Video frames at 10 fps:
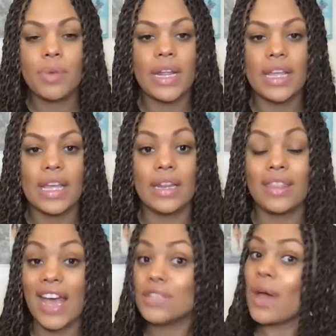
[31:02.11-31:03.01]
But again,
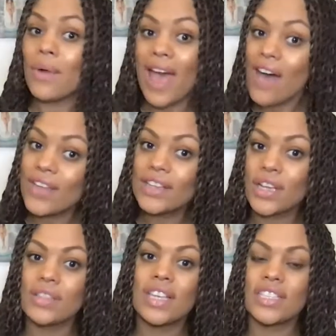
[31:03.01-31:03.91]
that's why we're having
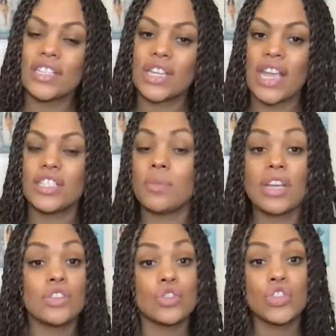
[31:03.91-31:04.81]
adult sex education,
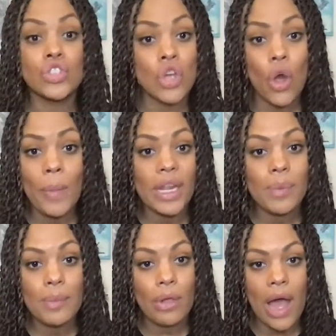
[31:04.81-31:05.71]
because there's so many
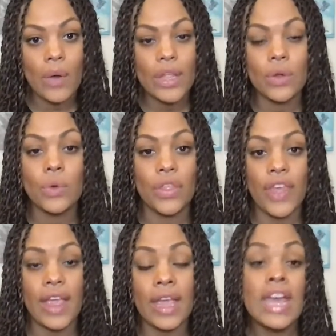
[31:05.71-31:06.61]
people out here who
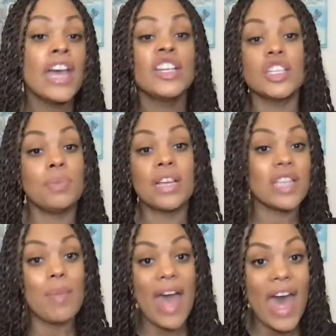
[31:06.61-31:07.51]
think just because
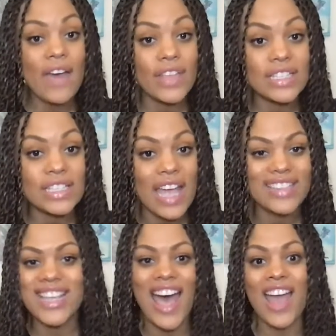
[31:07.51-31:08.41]
I'm having
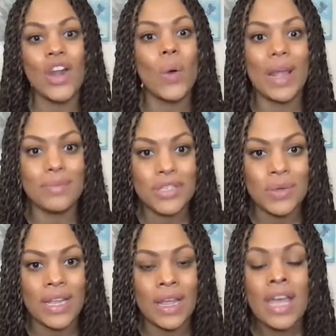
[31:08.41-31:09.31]
sex, I know what I'm
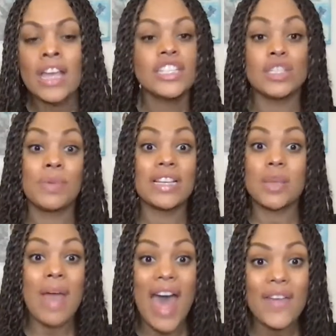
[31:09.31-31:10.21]
doing. Just because
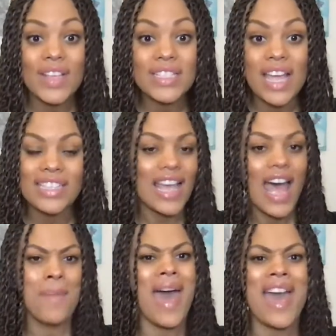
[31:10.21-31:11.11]
I'm having sex,
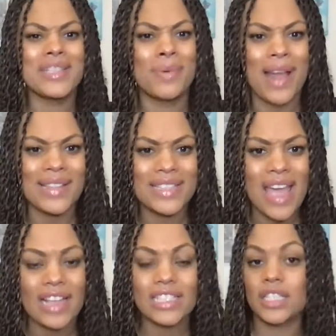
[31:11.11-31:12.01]
I'm an expert on sex.